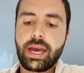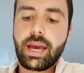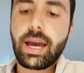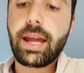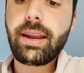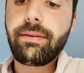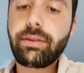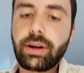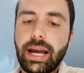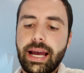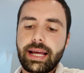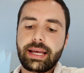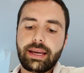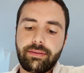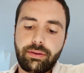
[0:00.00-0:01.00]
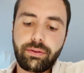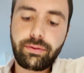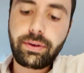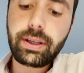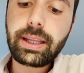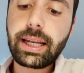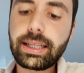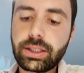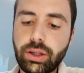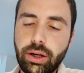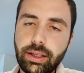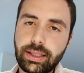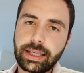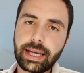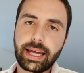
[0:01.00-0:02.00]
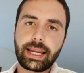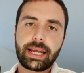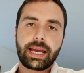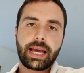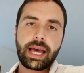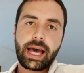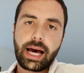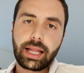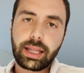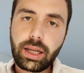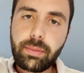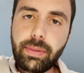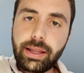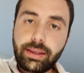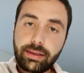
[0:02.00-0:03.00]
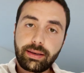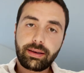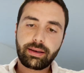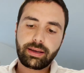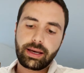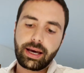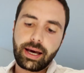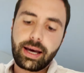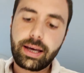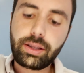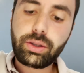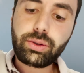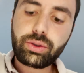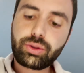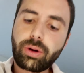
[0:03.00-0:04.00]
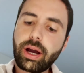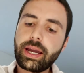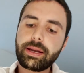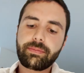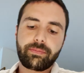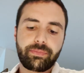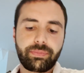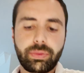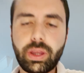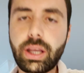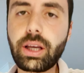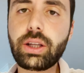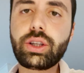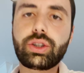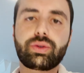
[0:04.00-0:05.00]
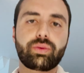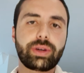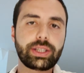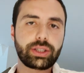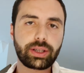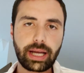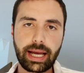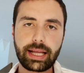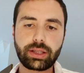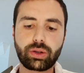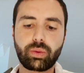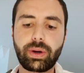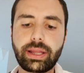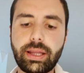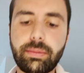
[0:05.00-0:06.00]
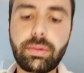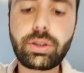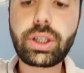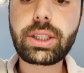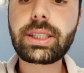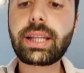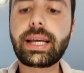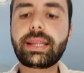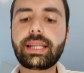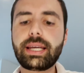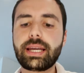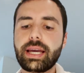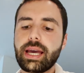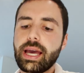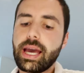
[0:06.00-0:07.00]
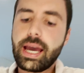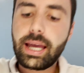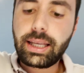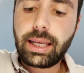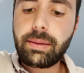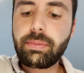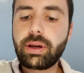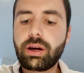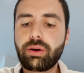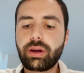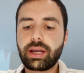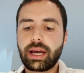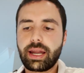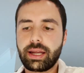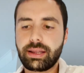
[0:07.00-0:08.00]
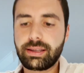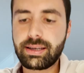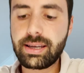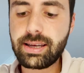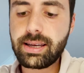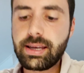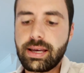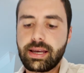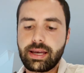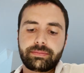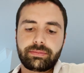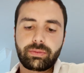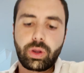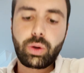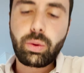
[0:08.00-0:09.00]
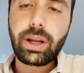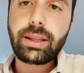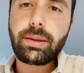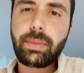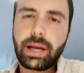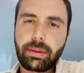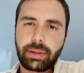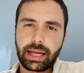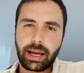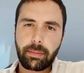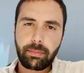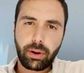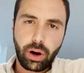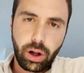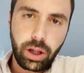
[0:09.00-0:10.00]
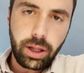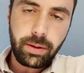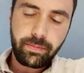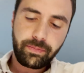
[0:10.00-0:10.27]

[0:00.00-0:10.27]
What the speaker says: And if you feel that it's starting to get a little bit too dry, just rinse your hands or wet them just slightly and keep going at it. You want it to become like a ball